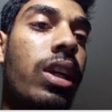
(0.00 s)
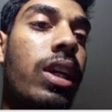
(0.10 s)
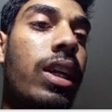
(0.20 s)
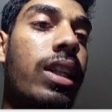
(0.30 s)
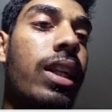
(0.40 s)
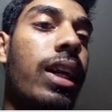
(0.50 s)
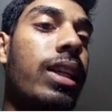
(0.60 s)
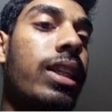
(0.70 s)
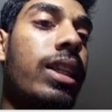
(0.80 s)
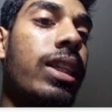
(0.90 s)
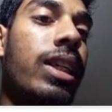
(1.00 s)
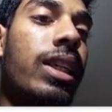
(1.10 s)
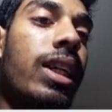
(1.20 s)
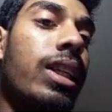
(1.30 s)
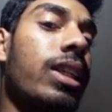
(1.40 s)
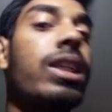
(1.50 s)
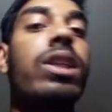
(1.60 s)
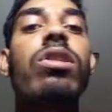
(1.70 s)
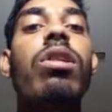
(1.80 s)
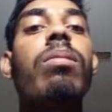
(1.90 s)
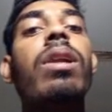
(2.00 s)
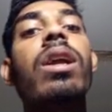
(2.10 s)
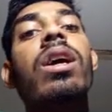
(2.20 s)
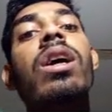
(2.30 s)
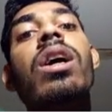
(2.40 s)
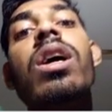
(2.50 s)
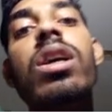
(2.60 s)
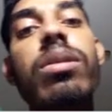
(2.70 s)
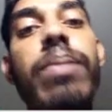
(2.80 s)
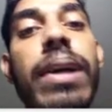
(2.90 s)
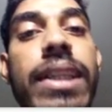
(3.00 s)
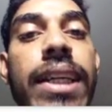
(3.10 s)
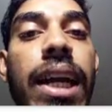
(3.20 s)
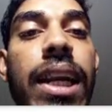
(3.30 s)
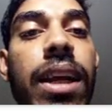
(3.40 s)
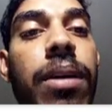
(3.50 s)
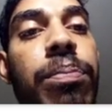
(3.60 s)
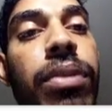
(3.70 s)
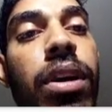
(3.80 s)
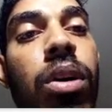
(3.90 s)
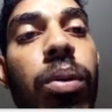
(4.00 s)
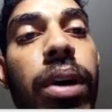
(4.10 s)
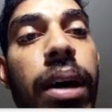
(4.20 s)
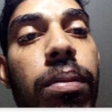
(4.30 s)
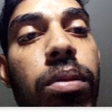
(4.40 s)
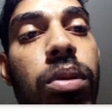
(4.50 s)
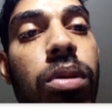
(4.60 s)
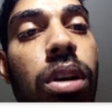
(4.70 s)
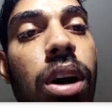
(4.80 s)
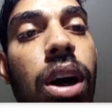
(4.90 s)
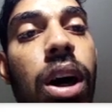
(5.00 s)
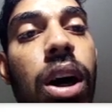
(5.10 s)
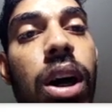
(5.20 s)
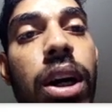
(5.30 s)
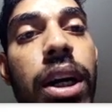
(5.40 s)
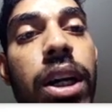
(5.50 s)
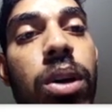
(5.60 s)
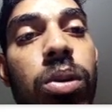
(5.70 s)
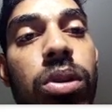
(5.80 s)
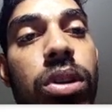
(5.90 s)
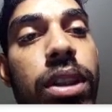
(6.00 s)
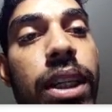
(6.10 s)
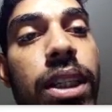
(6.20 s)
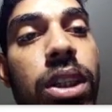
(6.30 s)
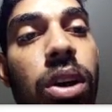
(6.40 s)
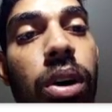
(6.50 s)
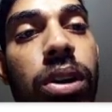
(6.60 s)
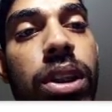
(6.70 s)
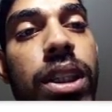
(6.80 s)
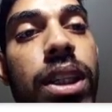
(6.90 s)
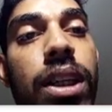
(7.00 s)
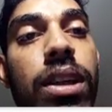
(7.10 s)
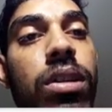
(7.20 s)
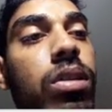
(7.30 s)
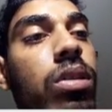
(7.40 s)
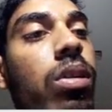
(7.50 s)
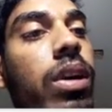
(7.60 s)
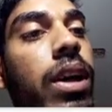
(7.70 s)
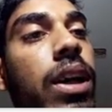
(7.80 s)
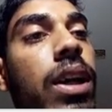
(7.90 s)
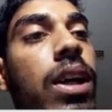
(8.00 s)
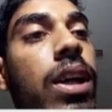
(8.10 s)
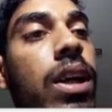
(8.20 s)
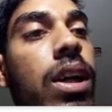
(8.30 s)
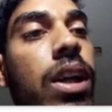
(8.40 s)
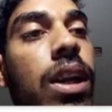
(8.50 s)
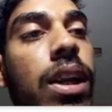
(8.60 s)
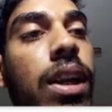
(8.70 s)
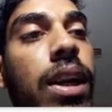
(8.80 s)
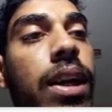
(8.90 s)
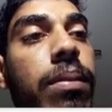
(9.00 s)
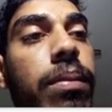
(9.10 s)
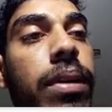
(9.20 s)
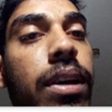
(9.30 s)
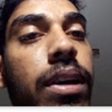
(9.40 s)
that is C6H6 normally. So basically we have to reduce this oxygen. Okay, let me